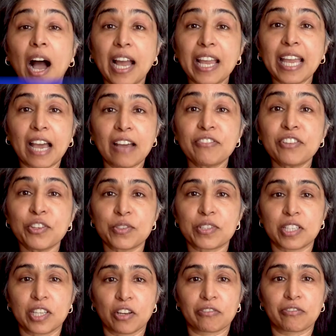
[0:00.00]
I have used
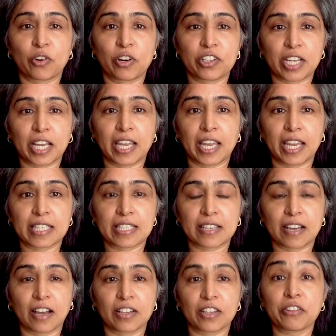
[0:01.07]
Neo4j
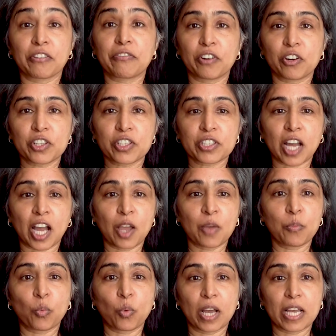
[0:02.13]
hands-on. The first
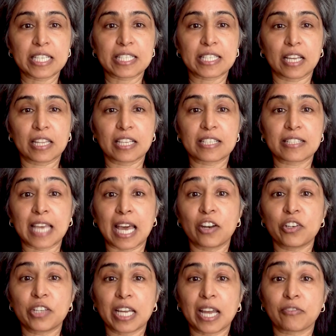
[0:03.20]
time was the
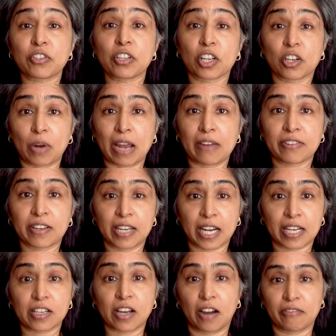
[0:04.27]
Saturday after the Graph
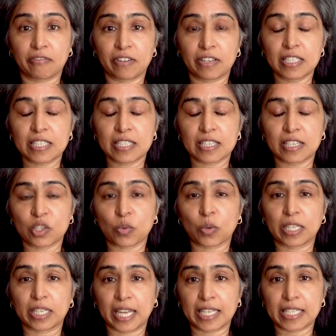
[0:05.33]
Connect conference in
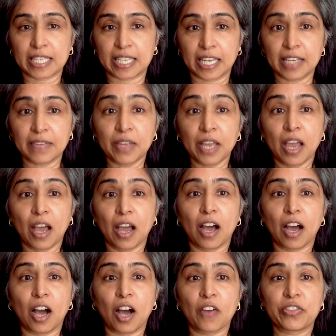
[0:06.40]
2018.
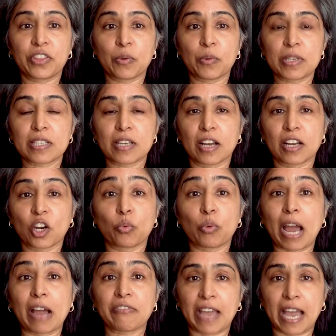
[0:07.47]
There was a
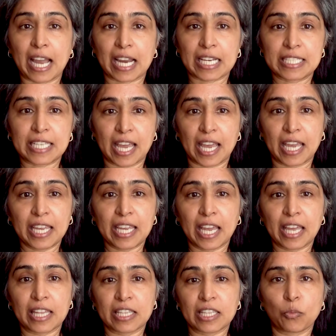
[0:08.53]
Graph Hack Day,
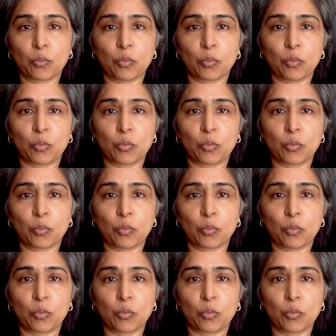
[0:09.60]
and